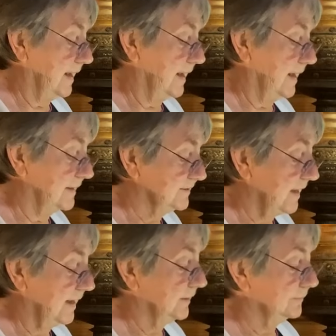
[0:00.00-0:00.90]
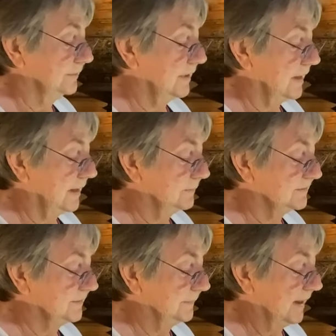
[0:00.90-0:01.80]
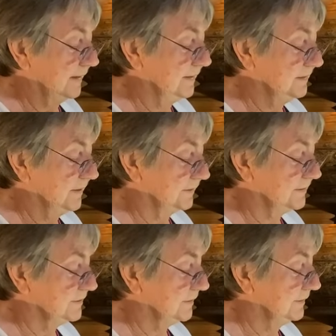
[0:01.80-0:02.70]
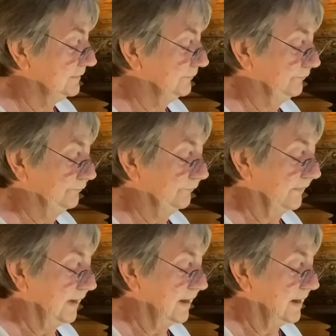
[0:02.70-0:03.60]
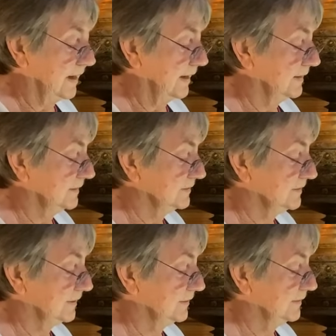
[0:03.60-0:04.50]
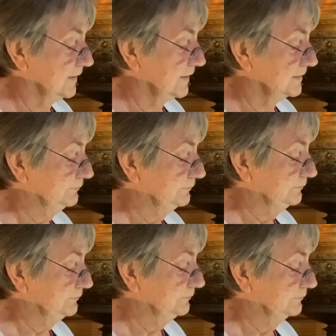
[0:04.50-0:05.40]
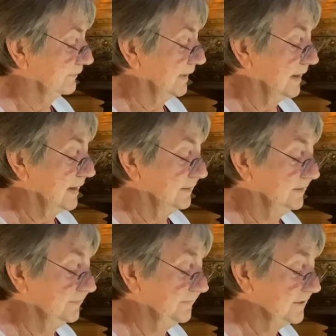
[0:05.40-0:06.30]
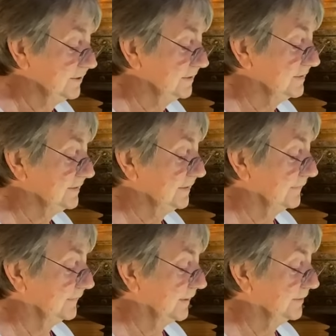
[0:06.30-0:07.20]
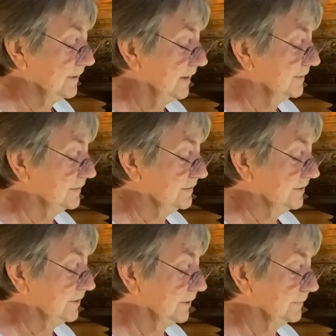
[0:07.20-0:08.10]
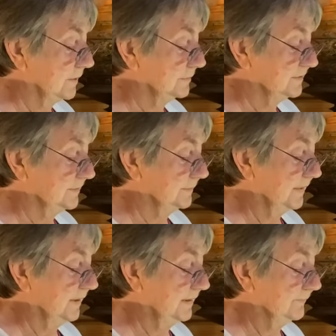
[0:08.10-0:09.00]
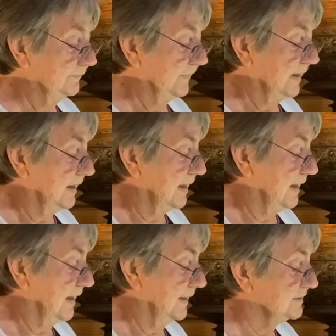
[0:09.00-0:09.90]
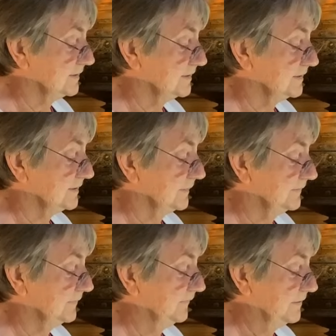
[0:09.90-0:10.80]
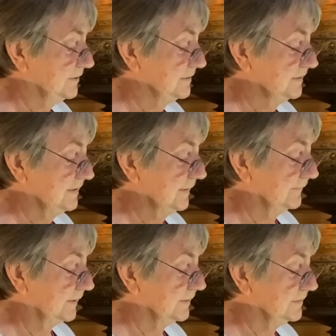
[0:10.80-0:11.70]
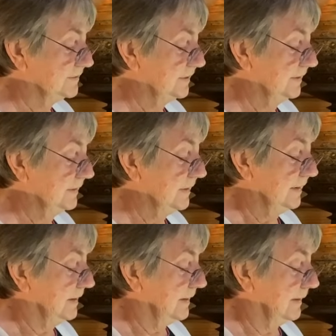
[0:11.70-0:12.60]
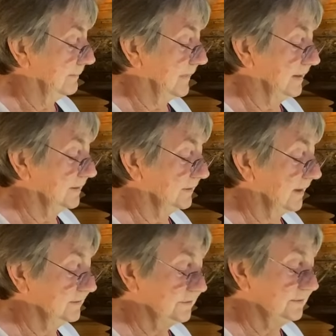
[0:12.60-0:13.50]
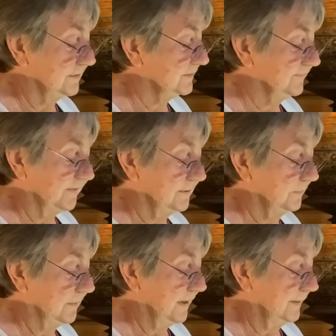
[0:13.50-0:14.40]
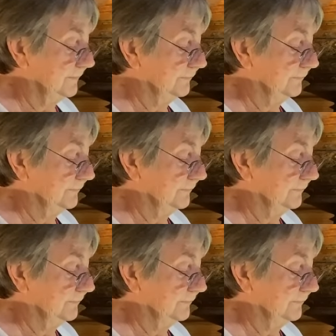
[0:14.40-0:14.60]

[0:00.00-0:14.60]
As Anuruddha, I was abiding diligent. I considered this. Deficiency of energy arose in me, and because of deficiency of energy, my collectedness fell away.